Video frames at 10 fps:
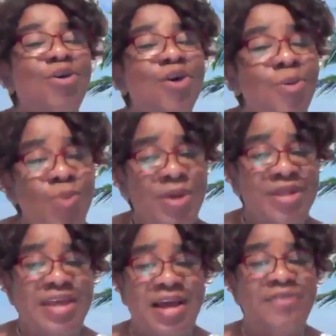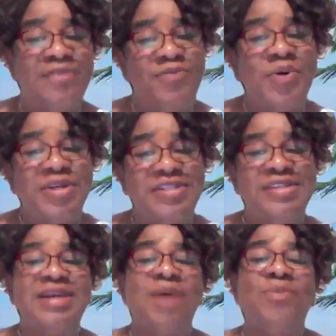come with their
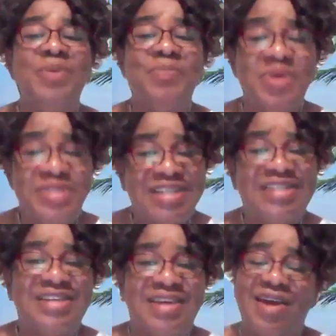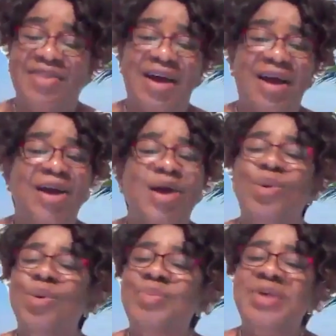voices and we put it together,
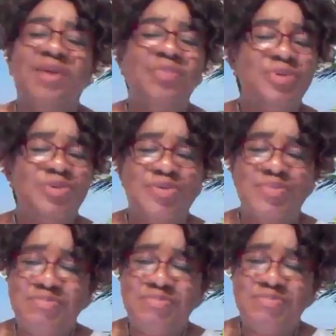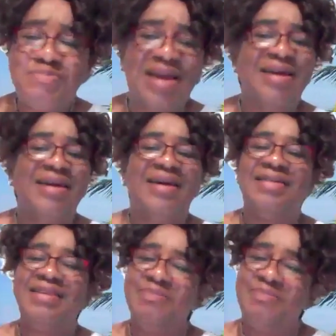we'll be able to make
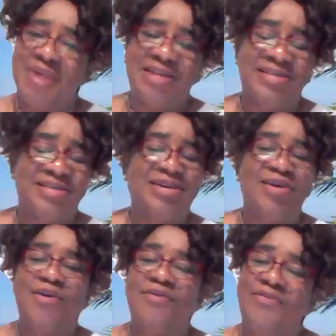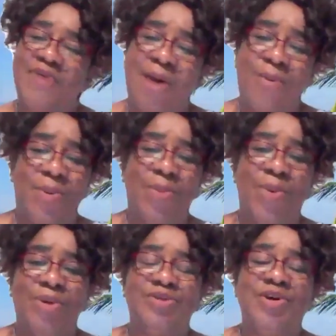the best of our
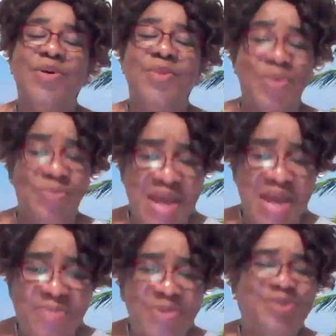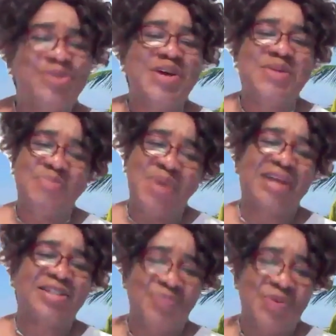world. We'll be able to
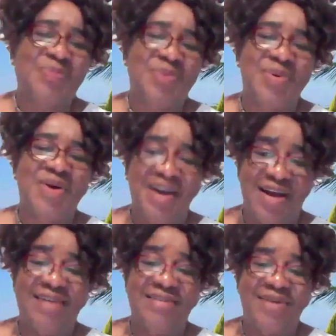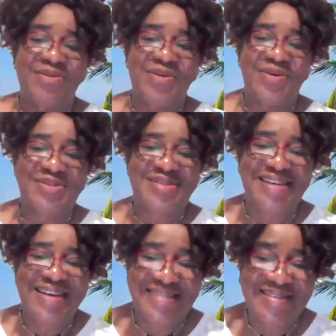impact people around
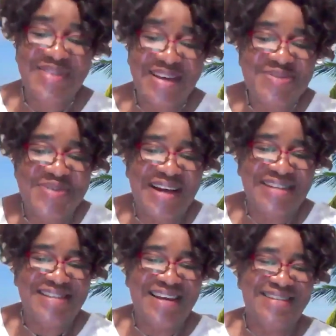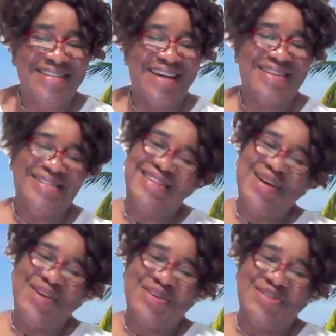us. So that's why I said yes.
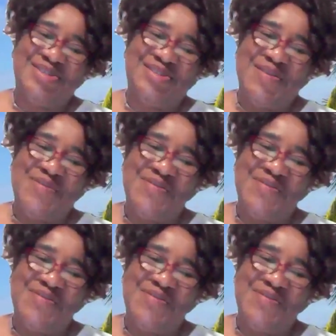Thank you. So and,